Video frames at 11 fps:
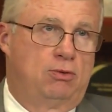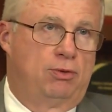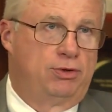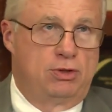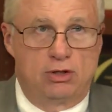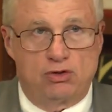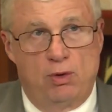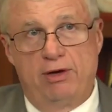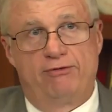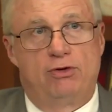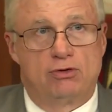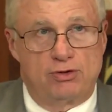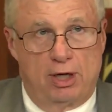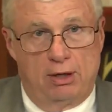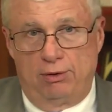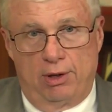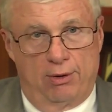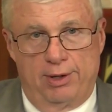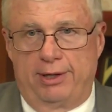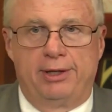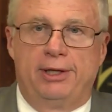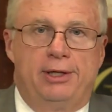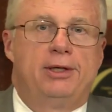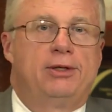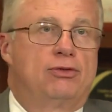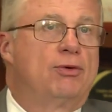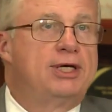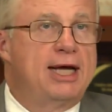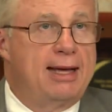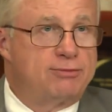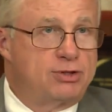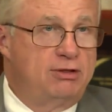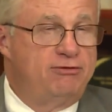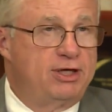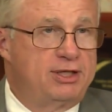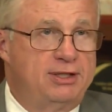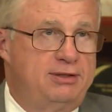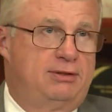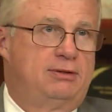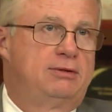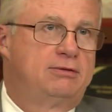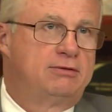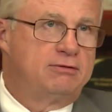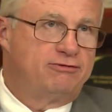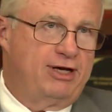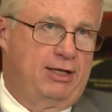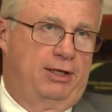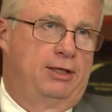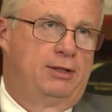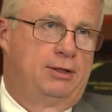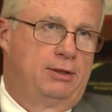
whether they're 12 years old or a three times convicted felon?